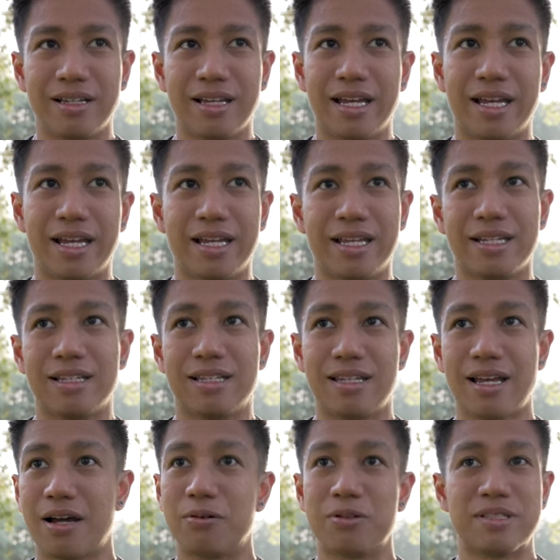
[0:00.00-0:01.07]
And
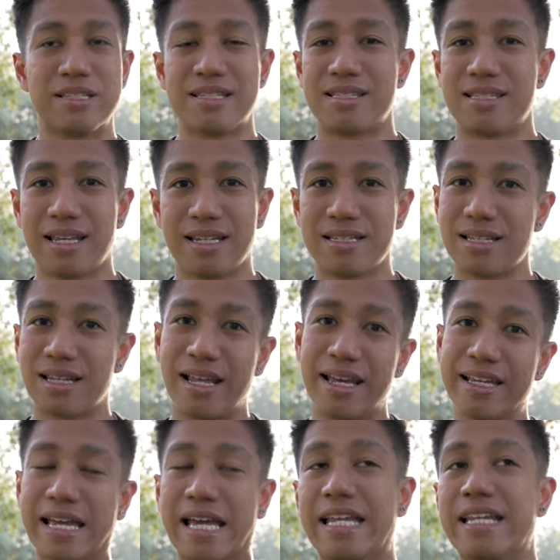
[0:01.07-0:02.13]
I wasn't sent
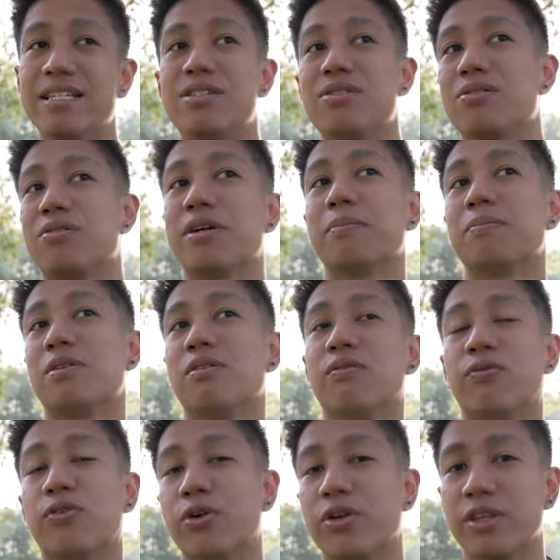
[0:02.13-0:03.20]
like any script
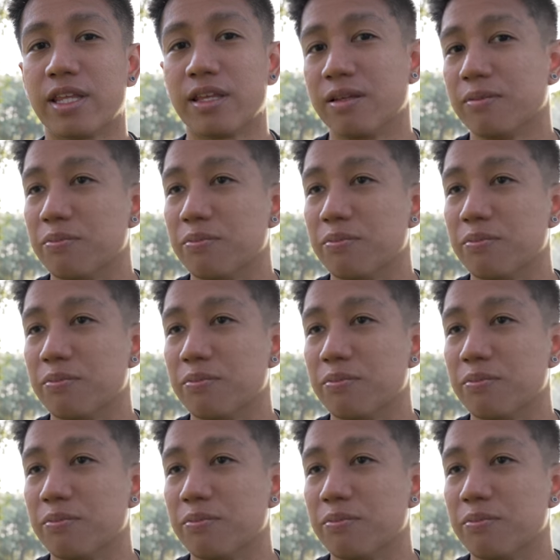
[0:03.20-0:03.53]
for